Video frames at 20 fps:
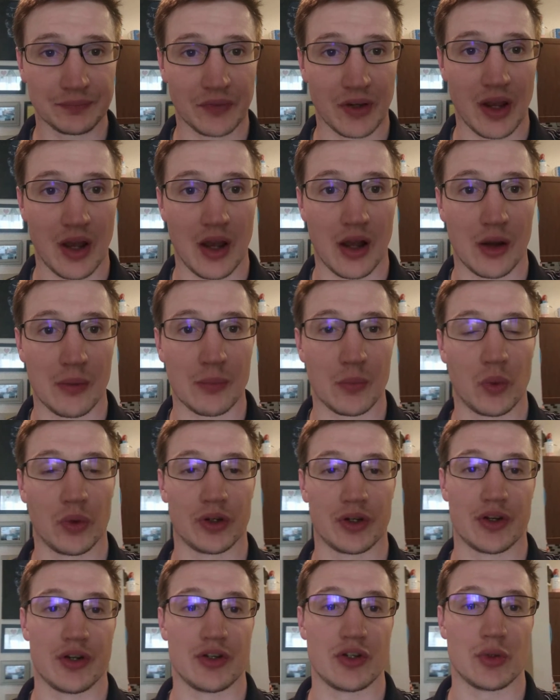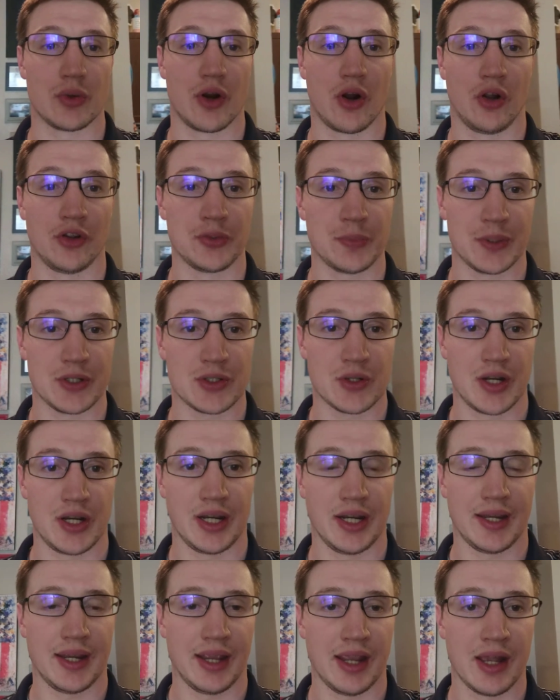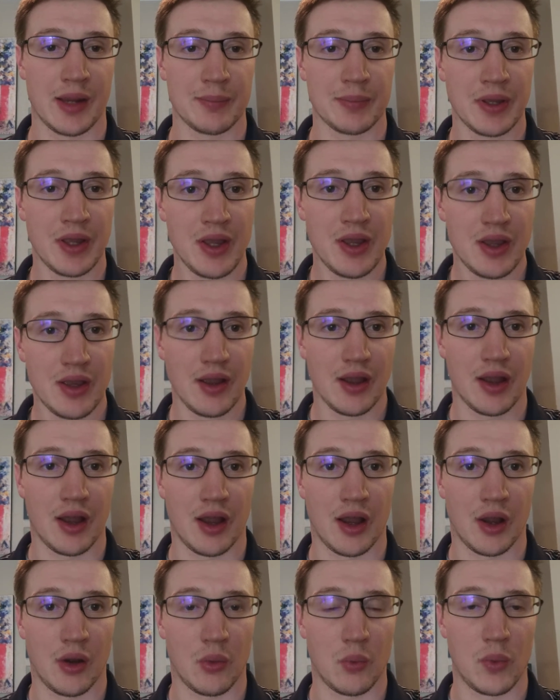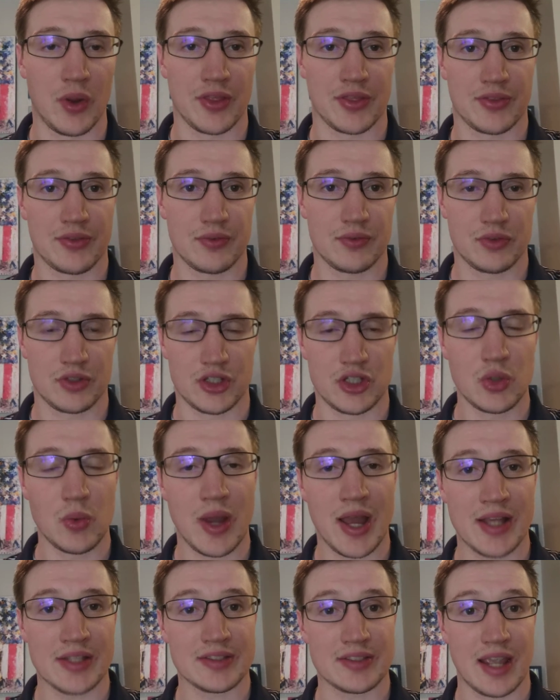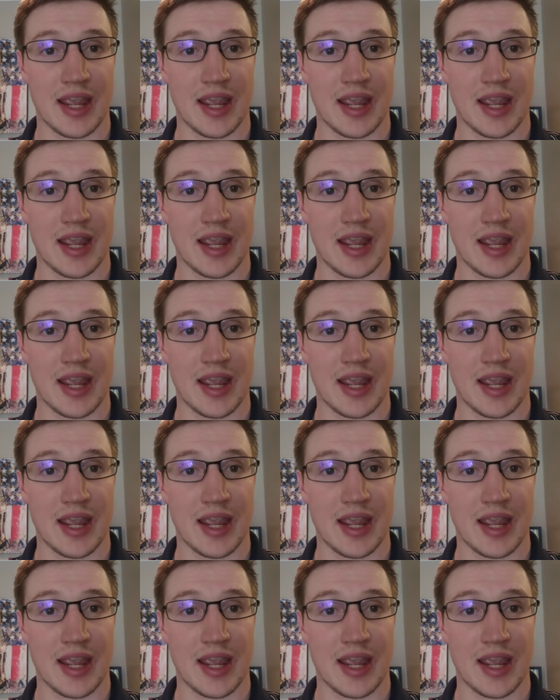We're going to do an ultimate training camp with U.S.